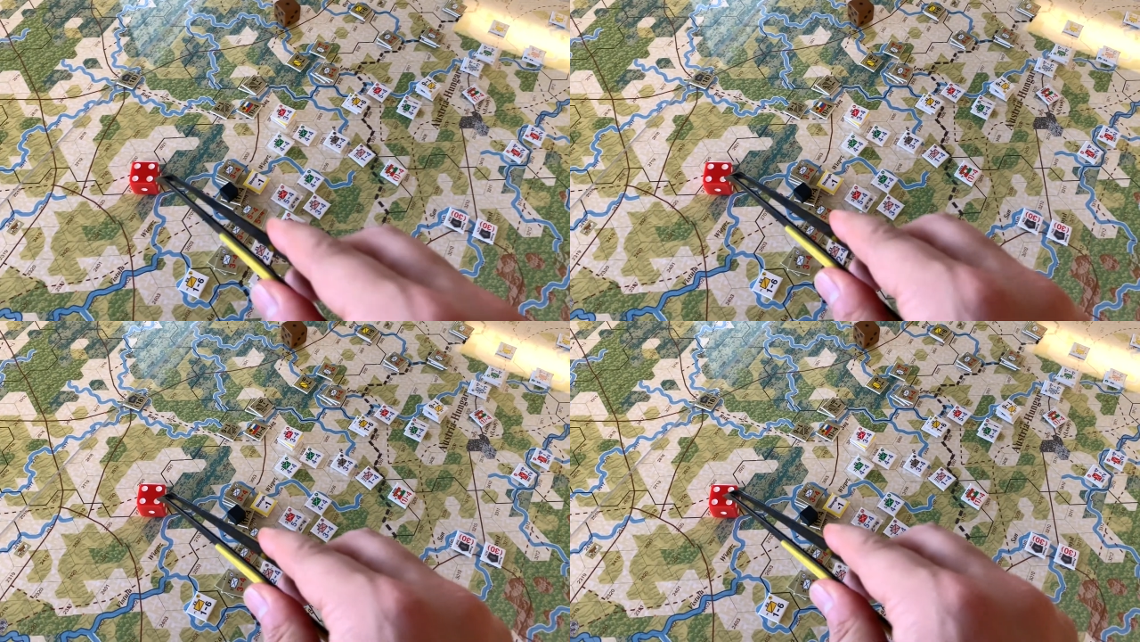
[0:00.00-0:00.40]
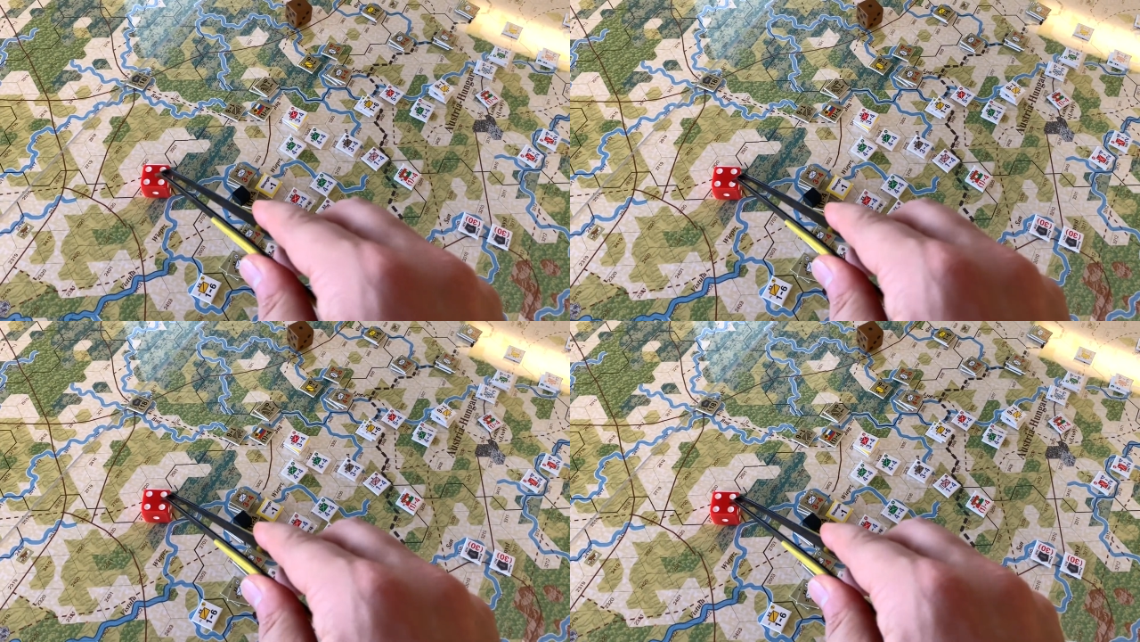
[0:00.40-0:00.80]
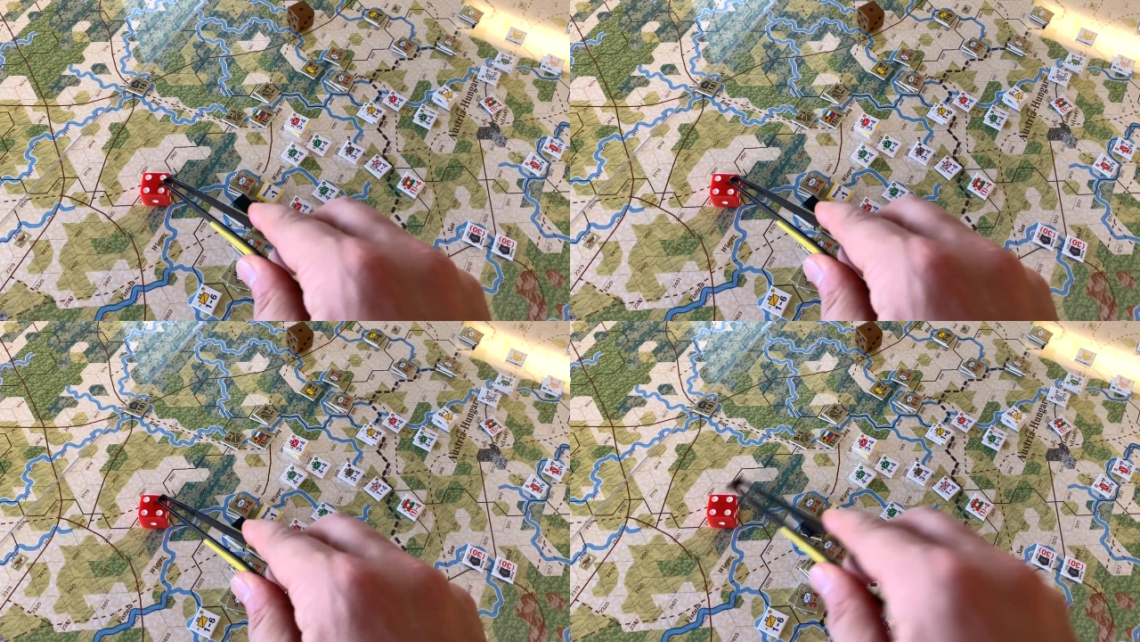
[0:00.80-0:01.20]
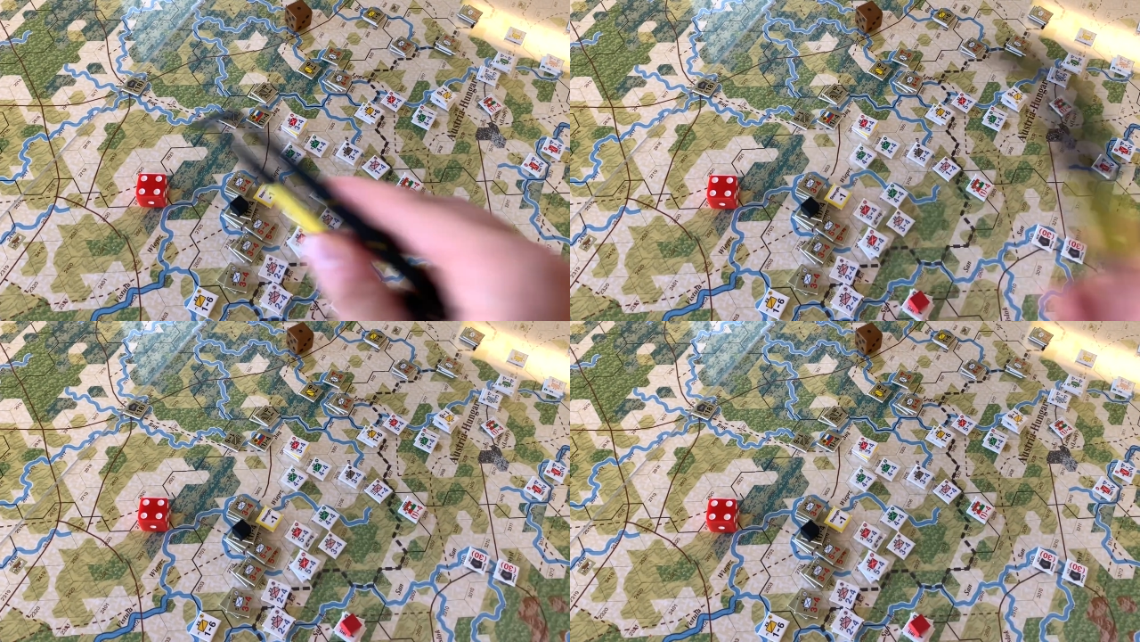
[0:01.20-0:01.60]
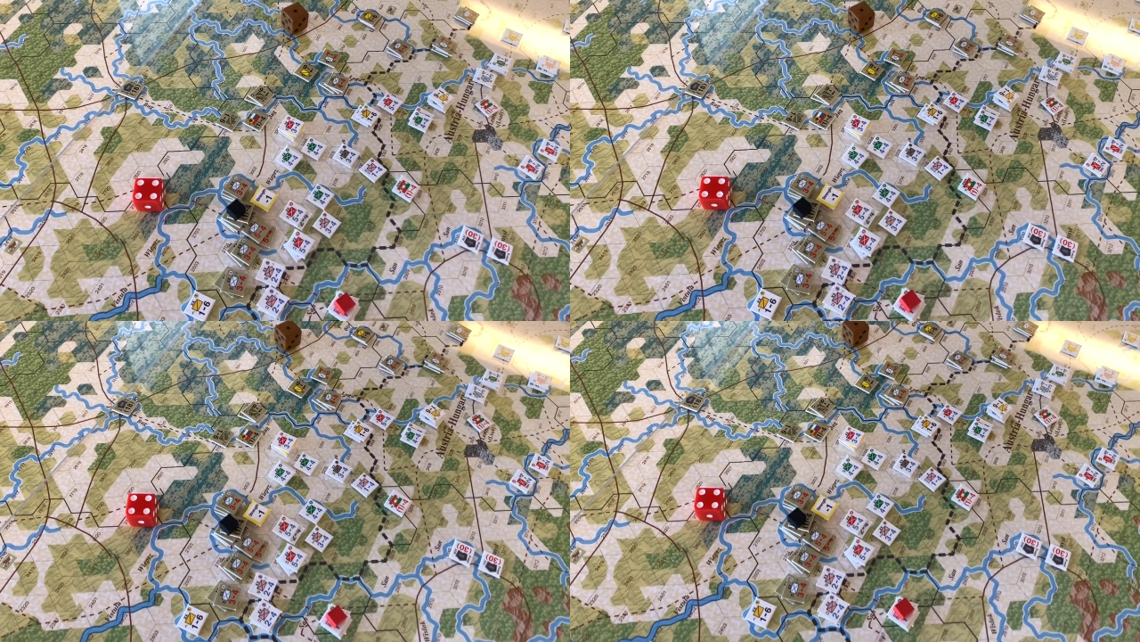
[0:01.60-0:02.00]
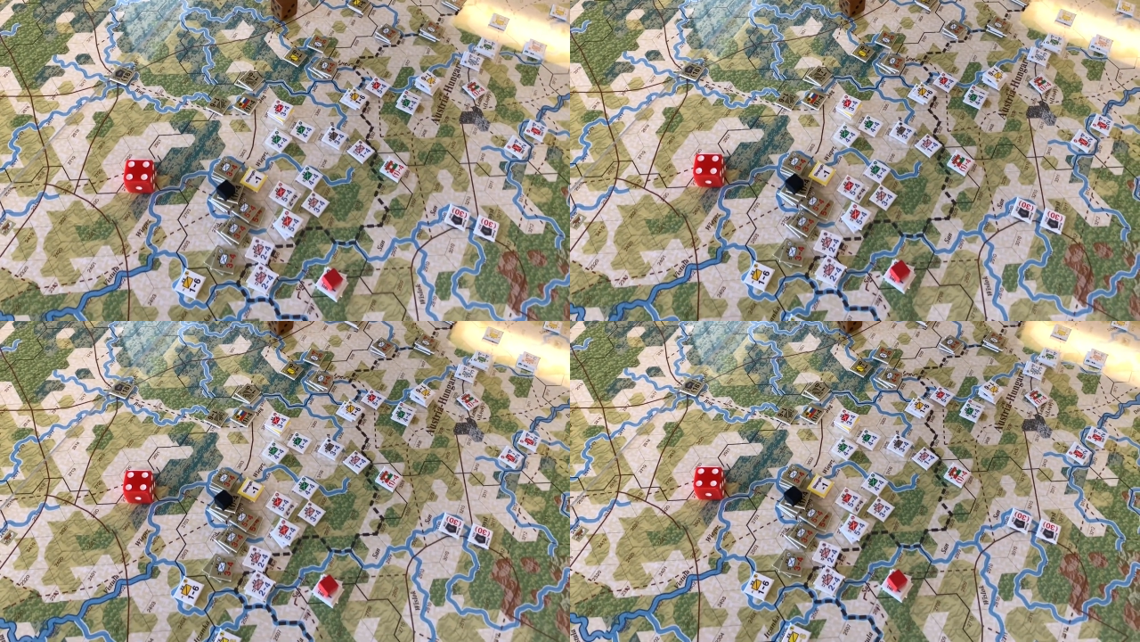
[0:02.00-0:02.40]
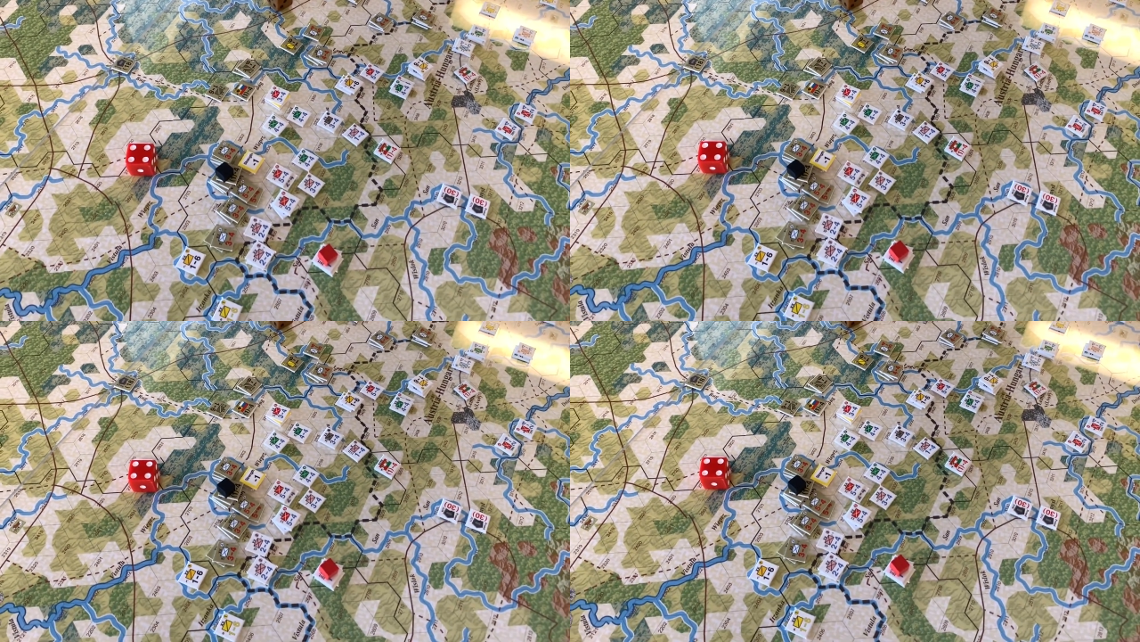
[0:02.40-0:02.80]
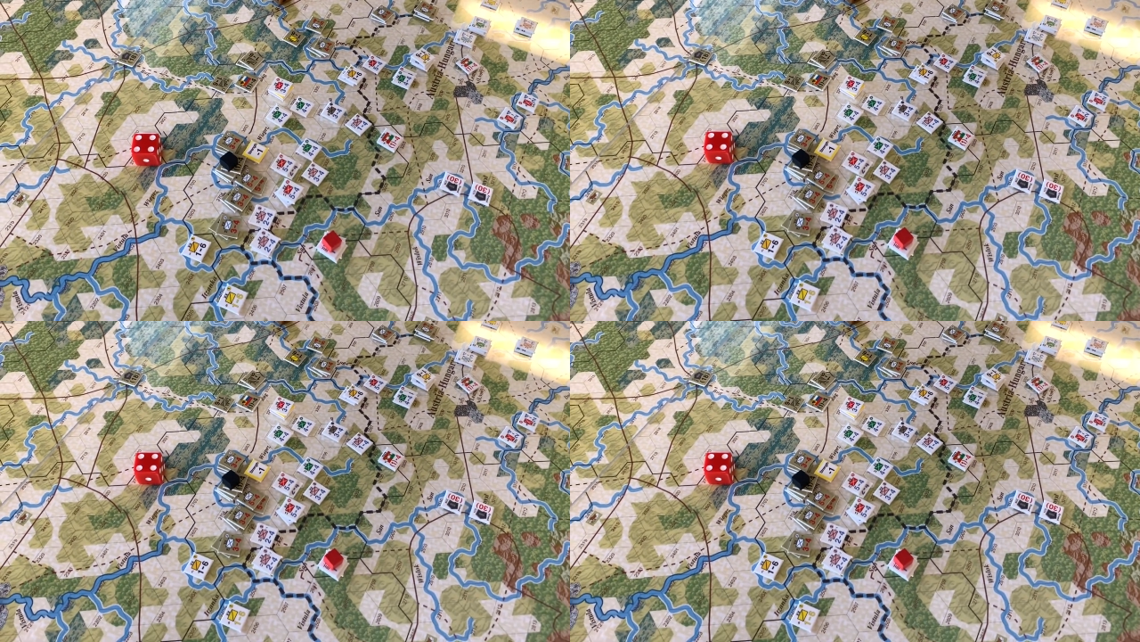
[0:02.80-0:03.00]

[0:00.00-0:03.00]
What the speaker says: No face is visible, so there are no lips to read.